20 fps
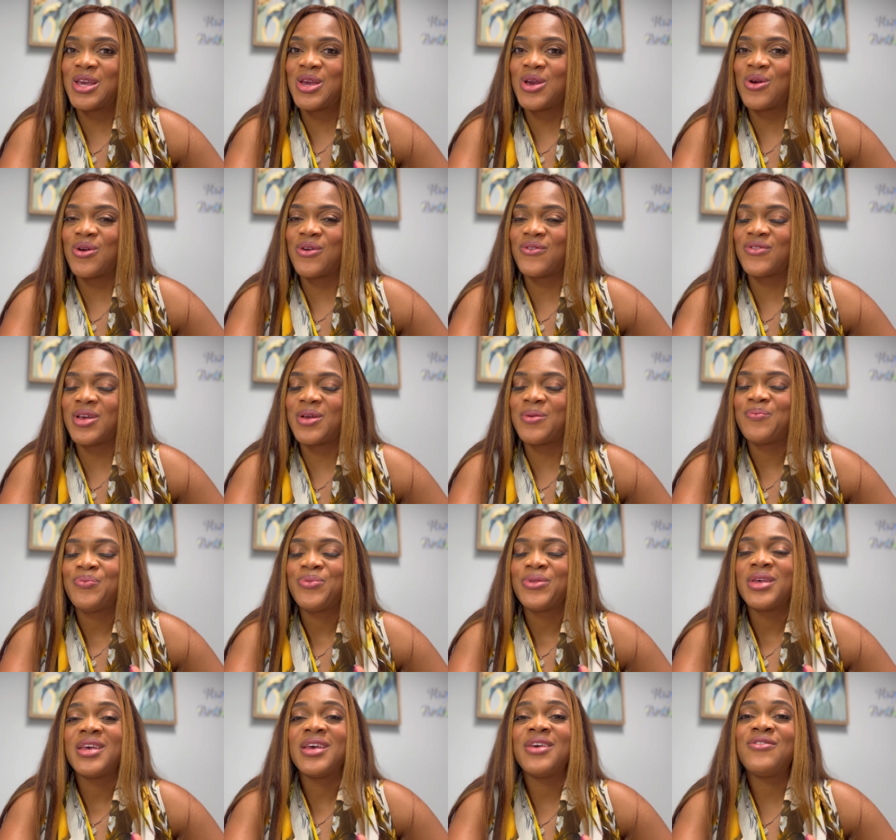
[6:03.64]
care of it.
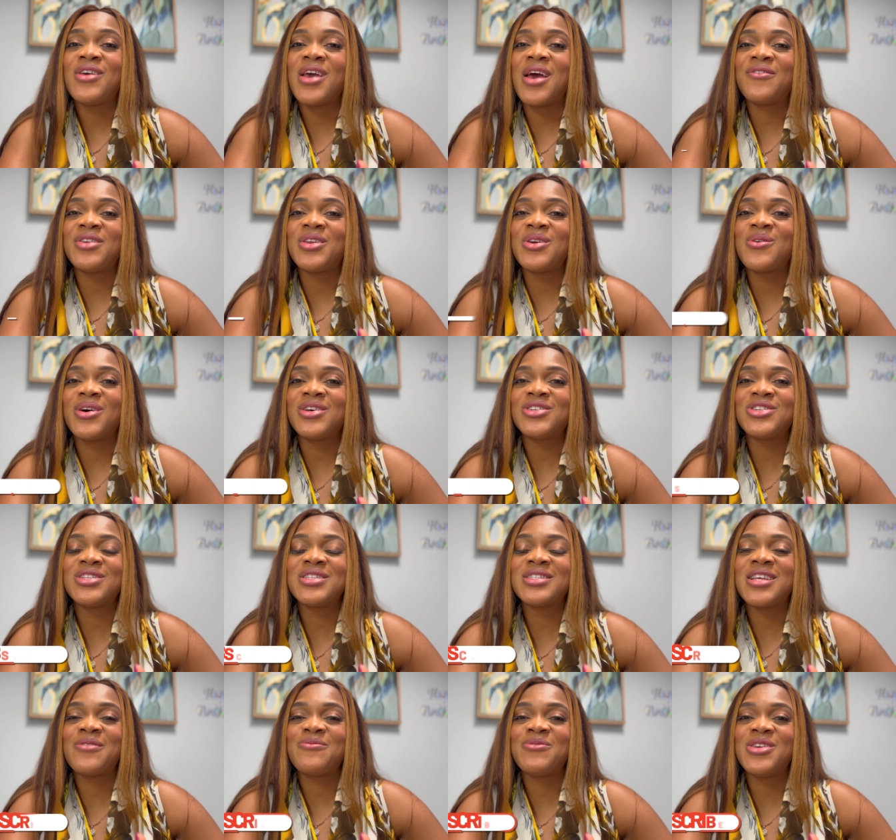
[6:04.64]
If you have any
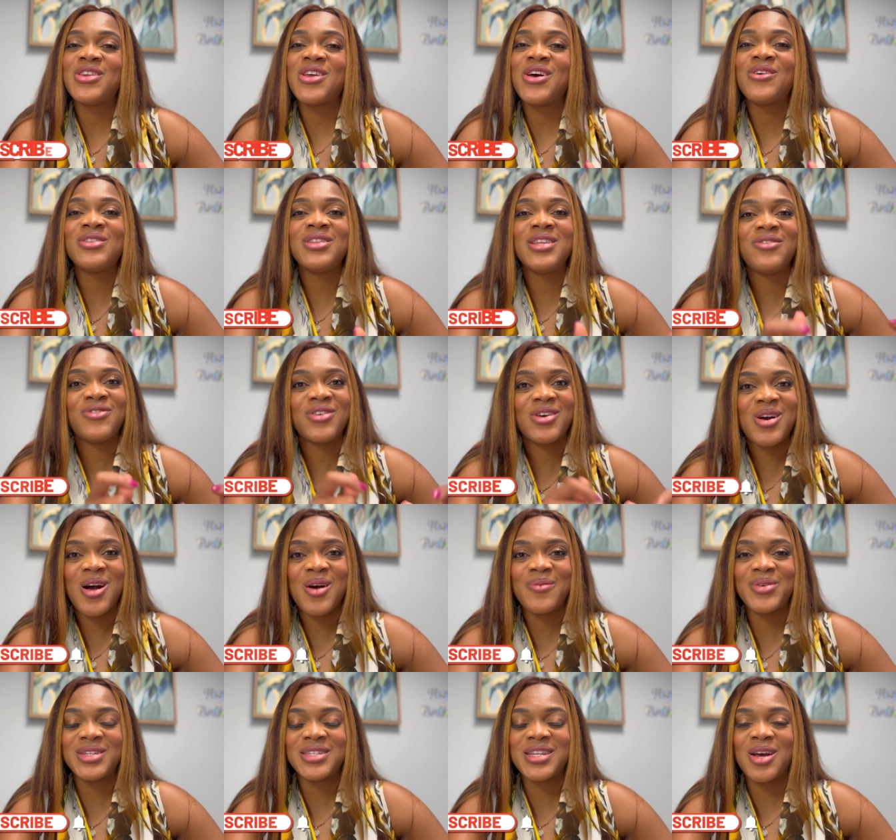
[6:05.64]
questions, let me know. Leave a
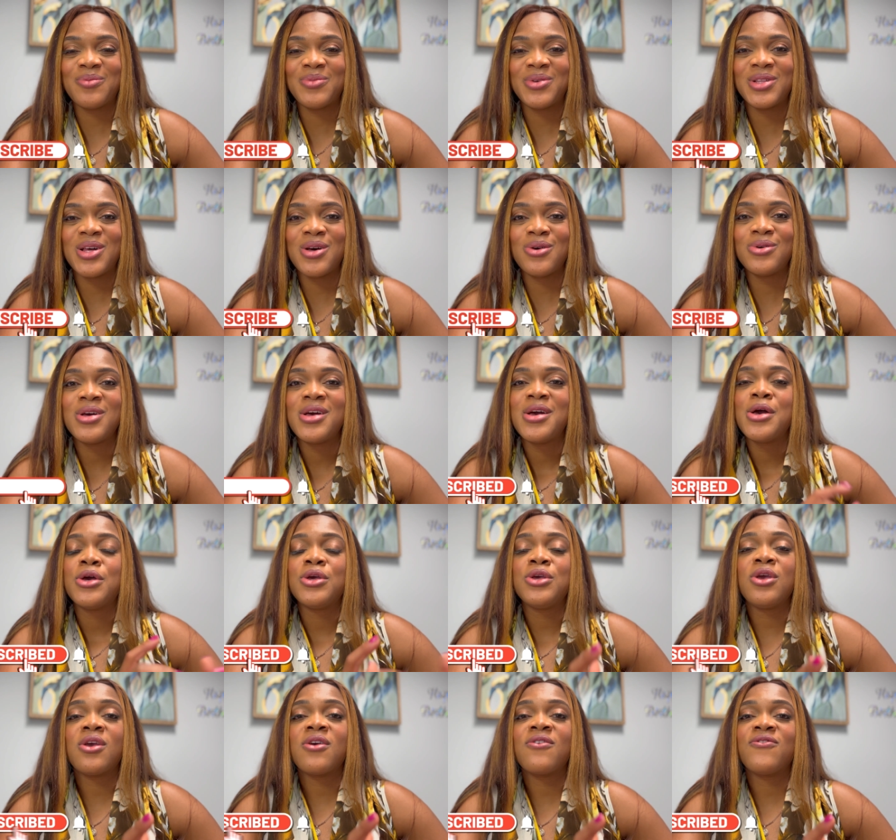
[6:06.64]
comment down below.
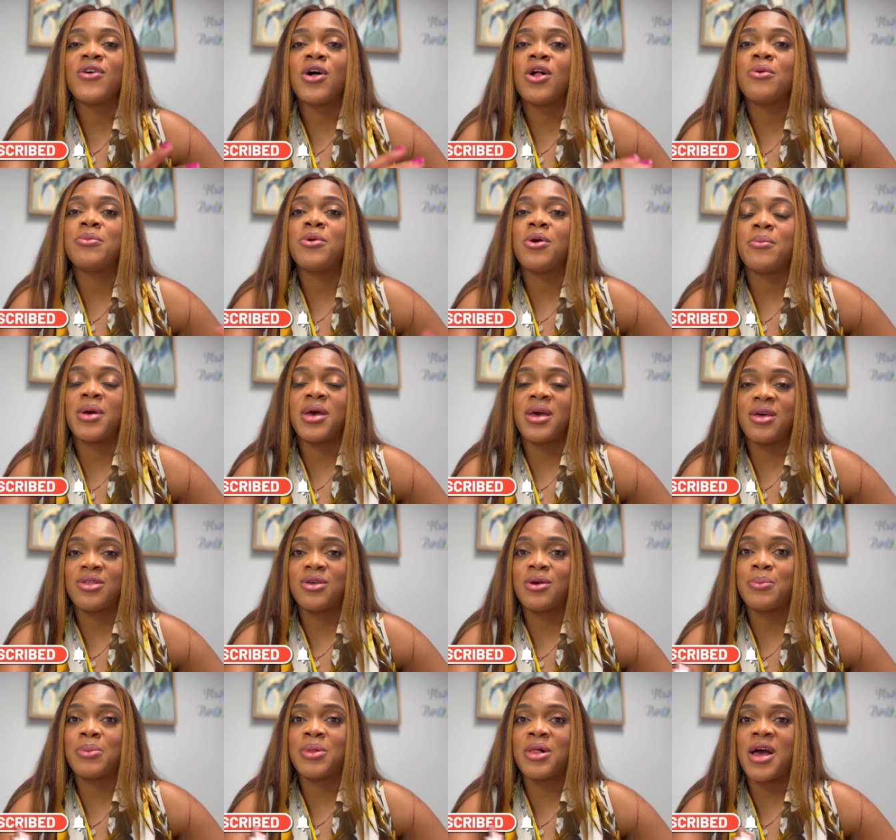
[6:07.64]
You can follow me on my
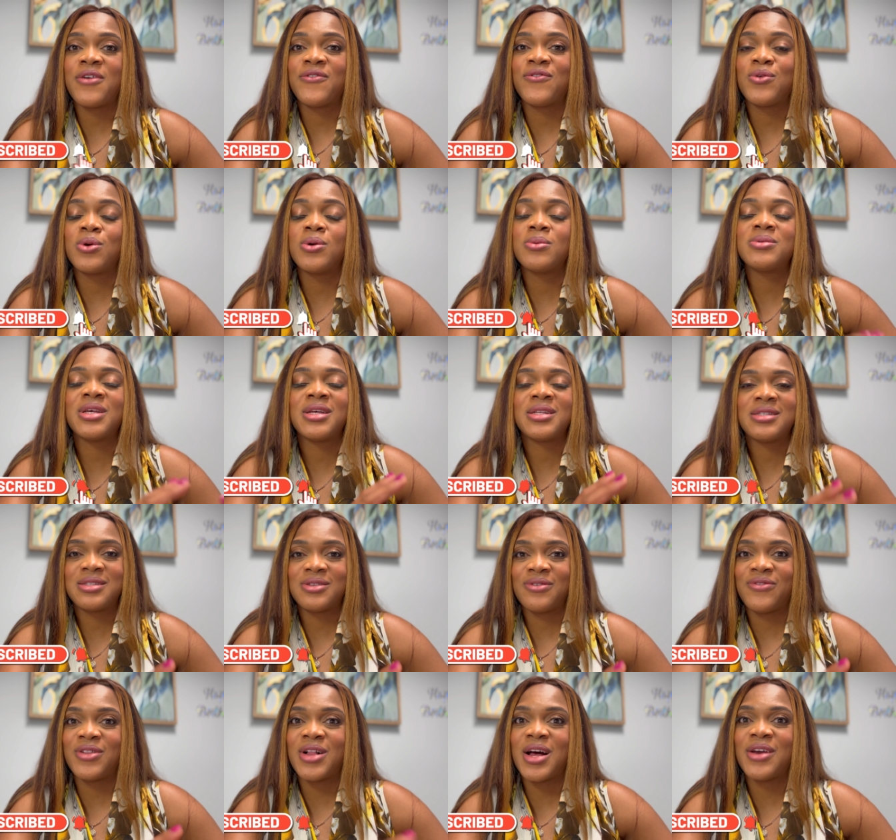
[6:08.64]
other platforms. It's The
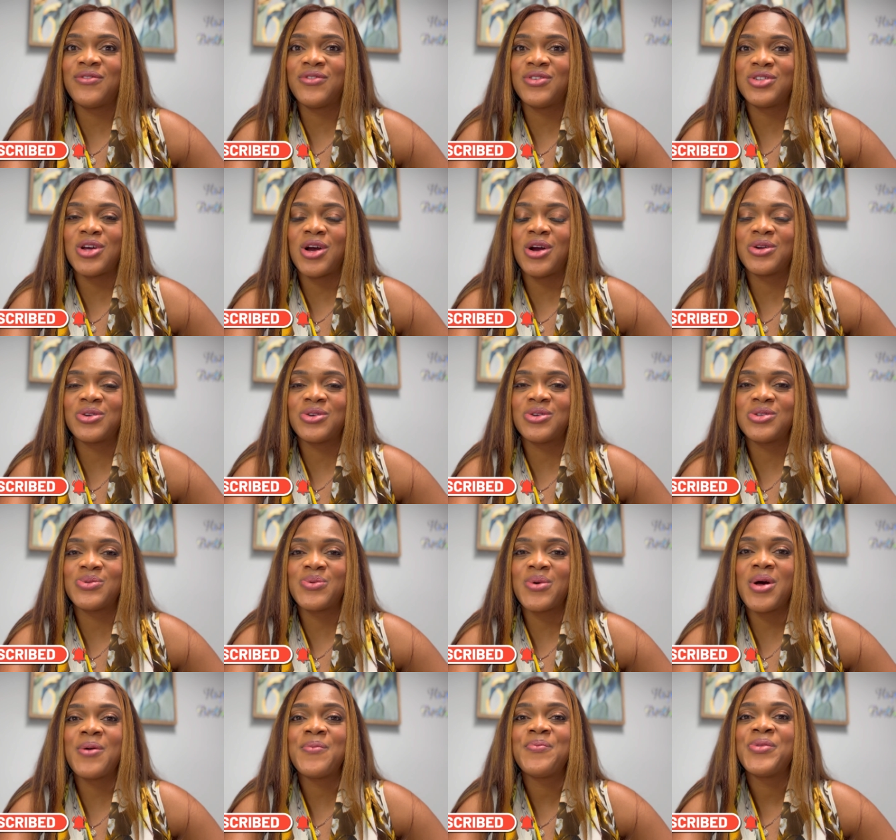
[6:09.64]
Fly Foot Doctor as
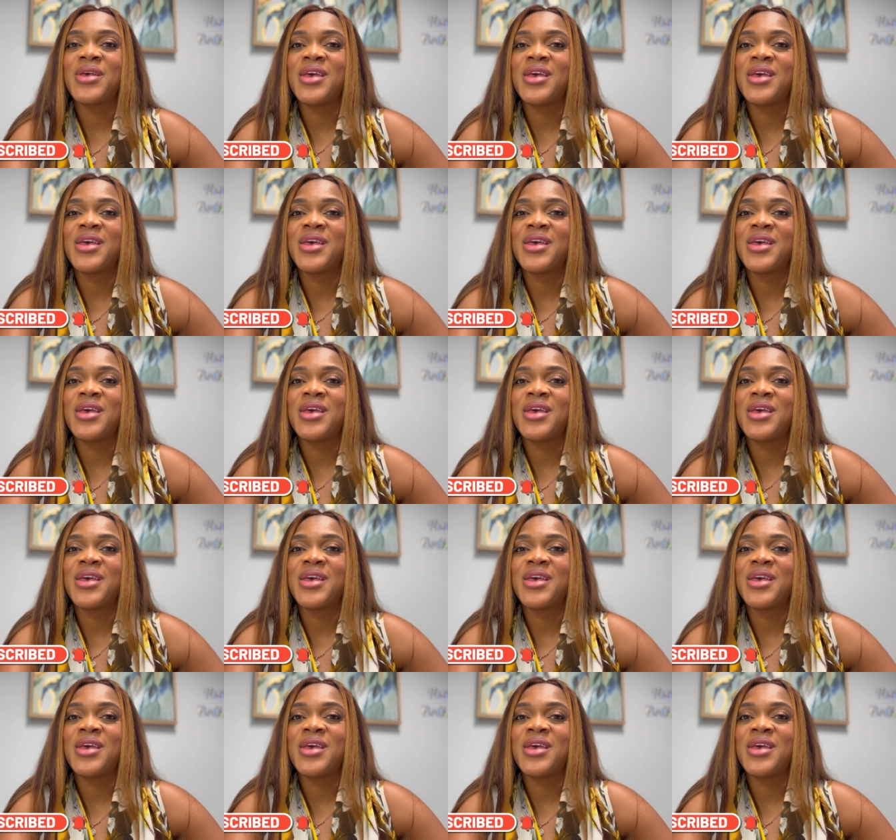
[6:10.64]
well.